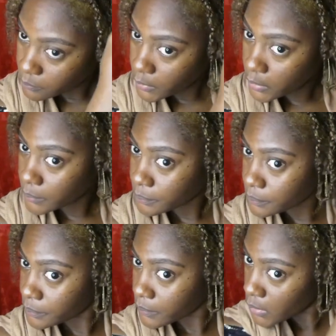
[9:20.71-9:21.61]
Okay.
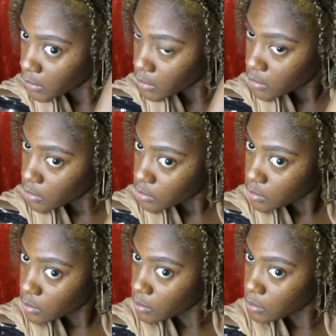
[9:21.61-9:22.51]

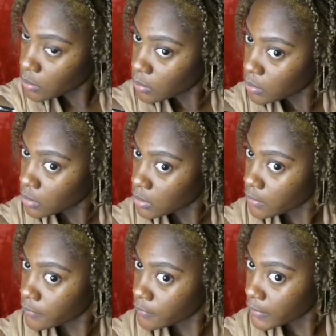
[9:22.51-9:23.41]
So, to
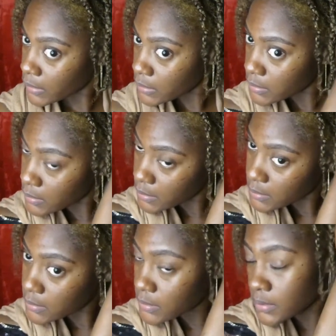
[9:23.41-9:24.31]
fix
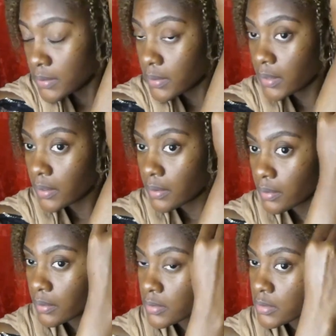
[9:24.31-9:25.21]
this thing
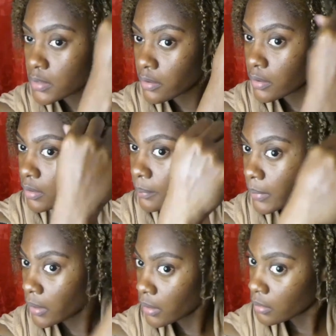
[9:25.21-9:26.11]
that's currently on
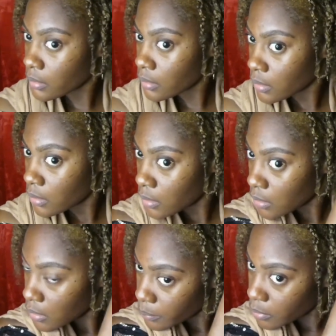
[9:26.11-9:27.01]
my head,
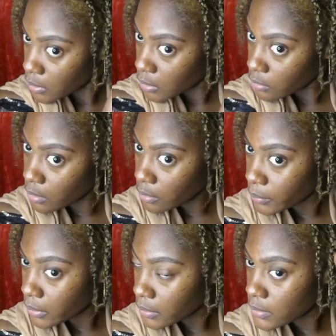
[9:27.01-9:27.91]
pull it wrong
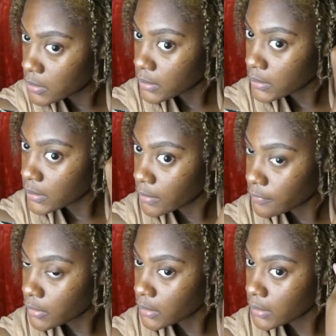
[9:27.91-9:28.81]
way. Yes, I
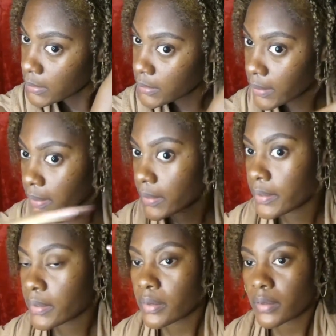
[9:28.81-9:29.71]
definitely did.
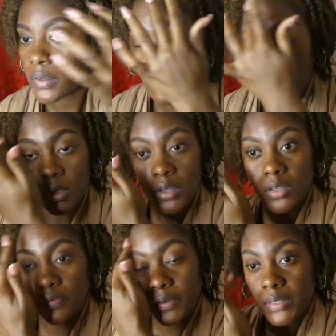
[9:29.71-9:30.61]

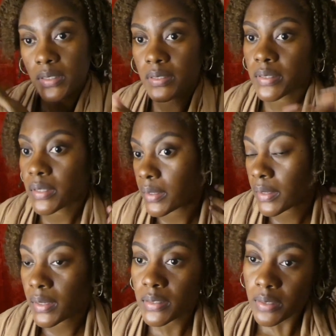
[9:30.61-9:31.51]
To fix this thing,
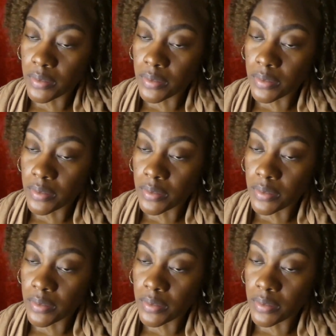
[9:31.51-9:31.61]
and I say